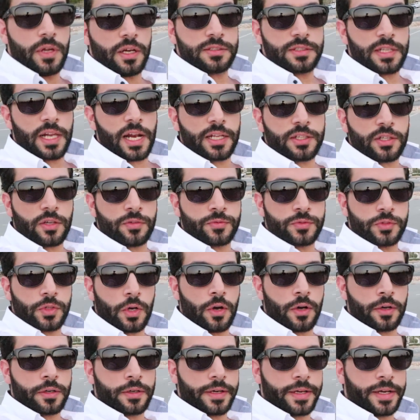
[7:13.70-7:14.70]
There's a lot of
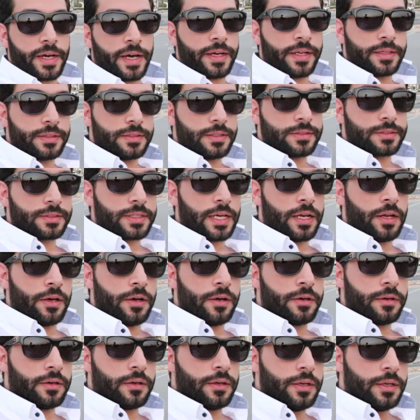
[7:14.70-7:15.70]
talk regarding this
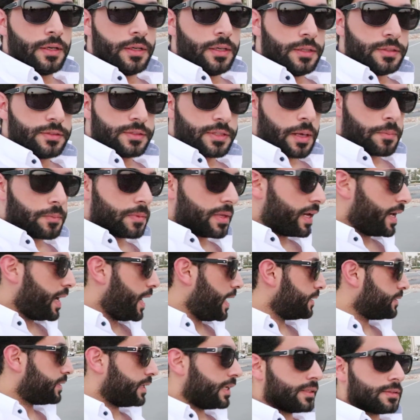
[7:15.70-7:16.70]
color. Some they
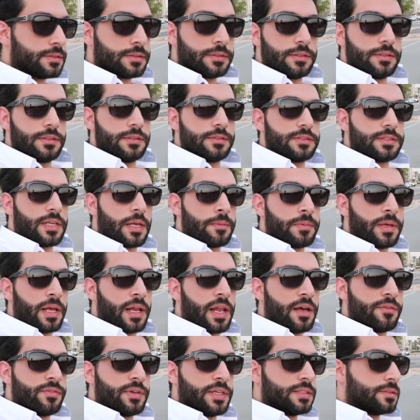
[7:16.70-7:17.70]
hate it, some they
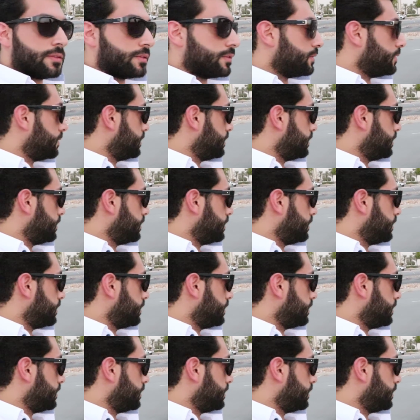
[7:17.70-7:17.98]
love it.